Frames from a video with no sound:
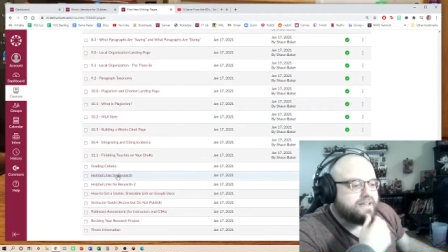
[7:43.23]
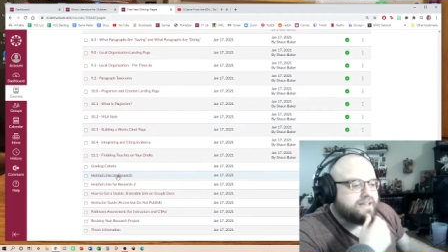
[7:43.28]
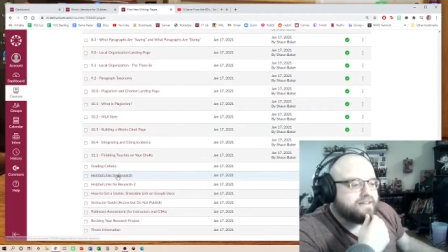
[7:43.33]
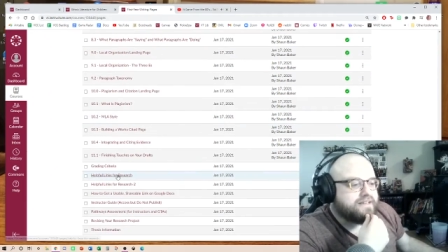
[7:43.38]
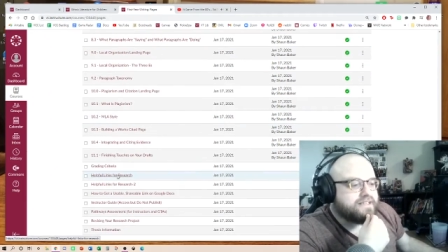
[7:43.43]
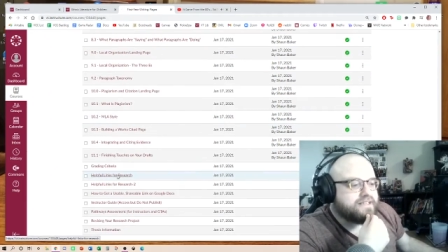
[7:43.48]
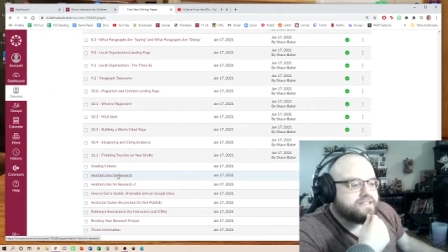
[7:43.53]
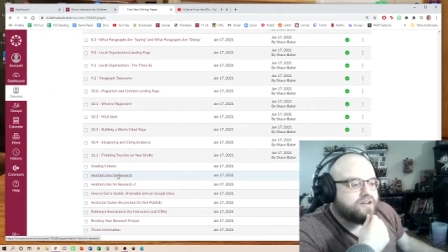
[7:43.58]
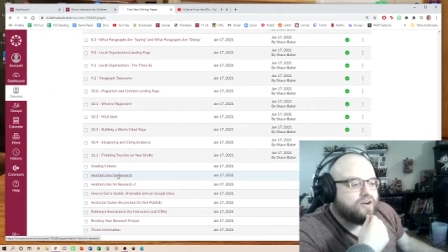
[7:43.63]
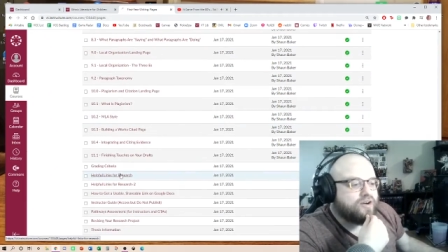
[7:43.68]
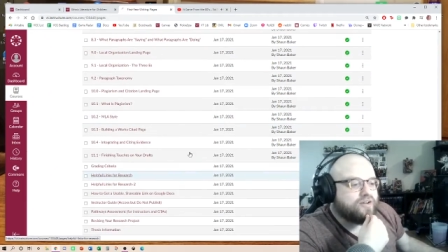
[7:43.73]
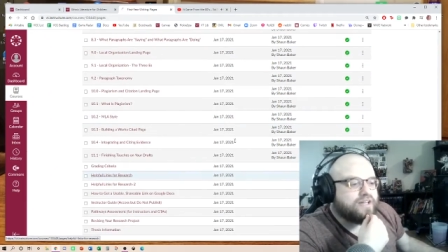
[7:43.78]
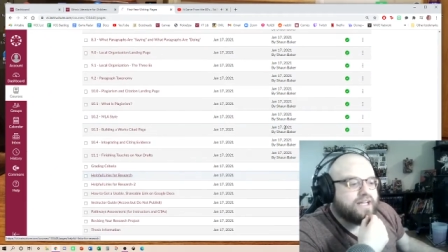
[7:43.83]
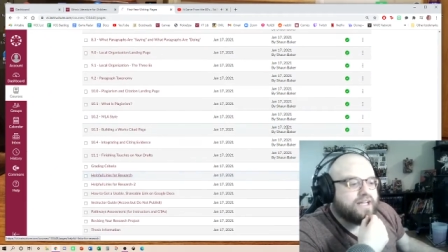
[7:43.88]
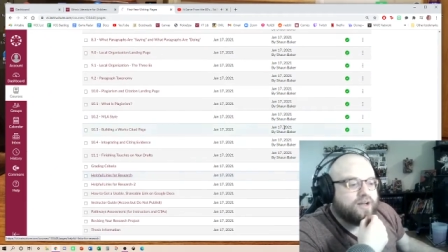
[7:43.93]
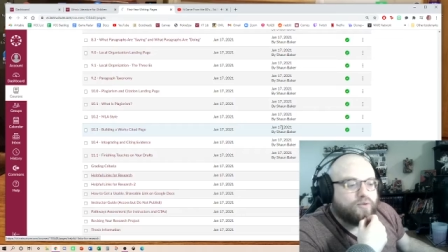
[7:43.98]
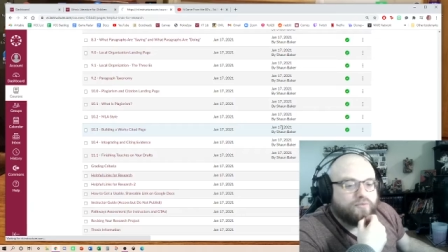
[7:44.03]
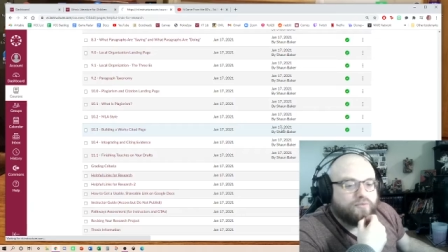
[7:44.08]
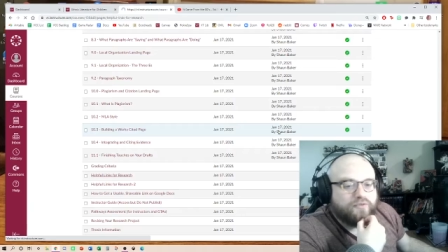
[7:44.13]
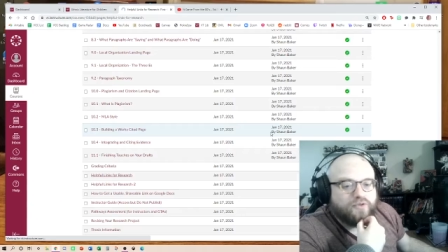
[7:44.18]
that's called
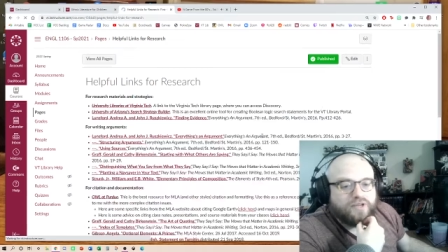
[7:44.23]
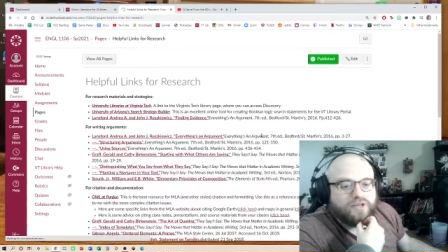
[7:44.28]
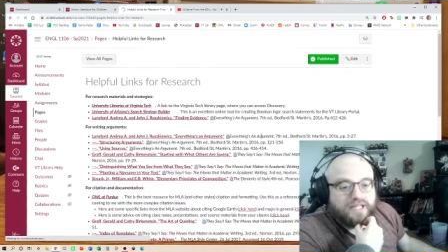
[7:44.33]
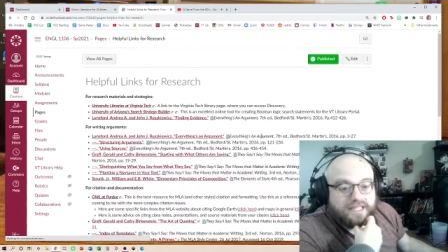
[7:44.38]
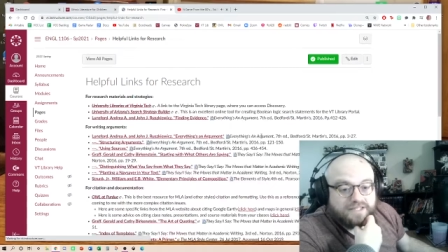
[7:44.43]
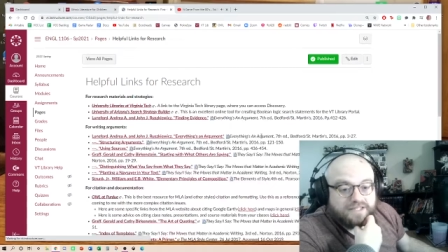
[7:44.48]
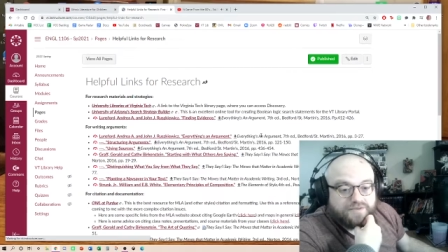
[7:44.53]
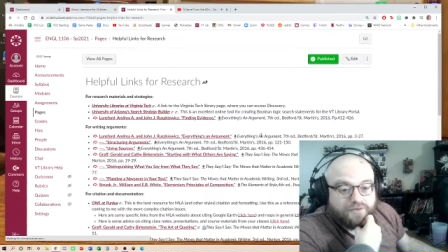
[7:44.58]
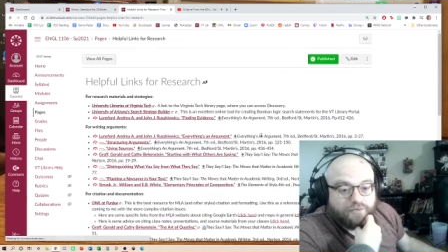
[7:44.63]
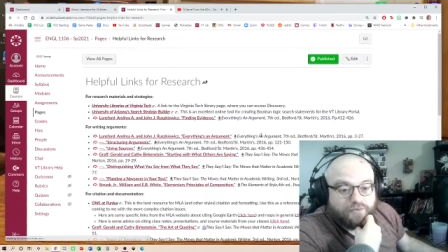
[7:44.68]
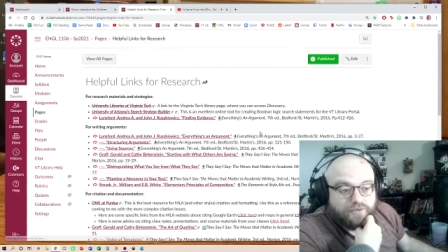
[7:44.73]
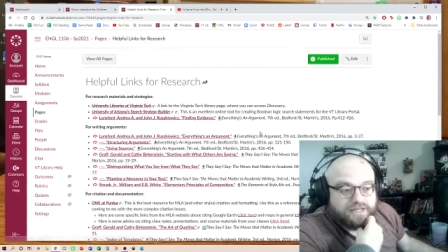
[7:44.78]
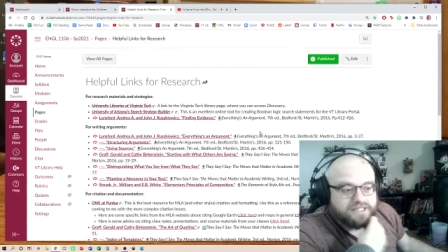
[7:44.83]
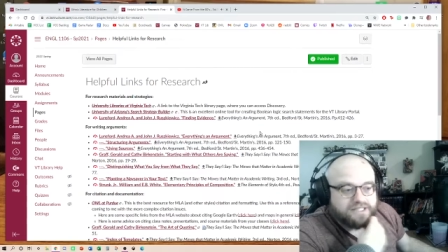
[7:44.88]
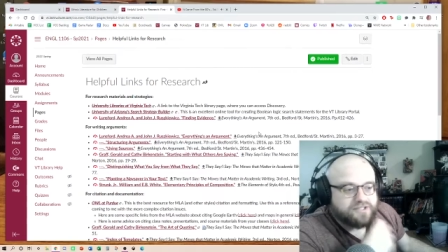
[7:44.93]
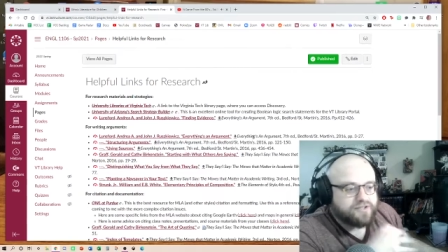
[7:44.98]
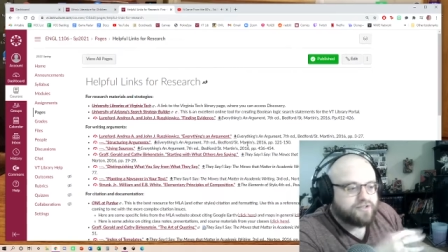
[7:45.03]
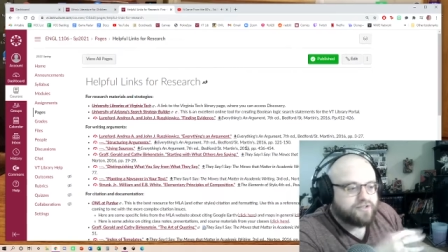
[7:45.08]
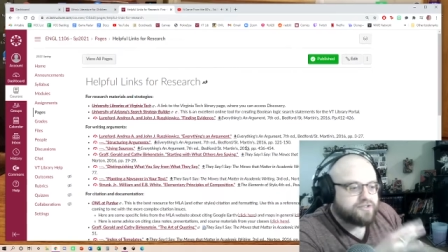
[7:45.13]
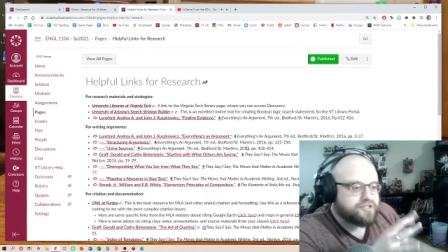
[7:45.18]
Helpful Links for
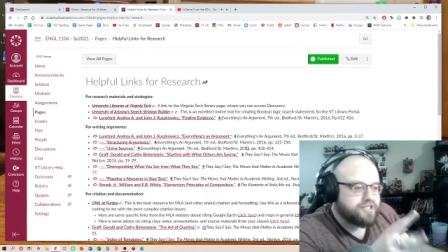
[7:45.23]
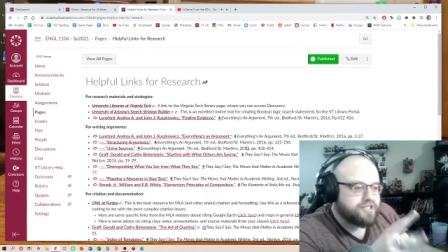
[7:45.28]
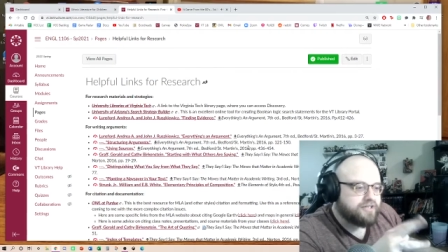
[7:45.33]
Research.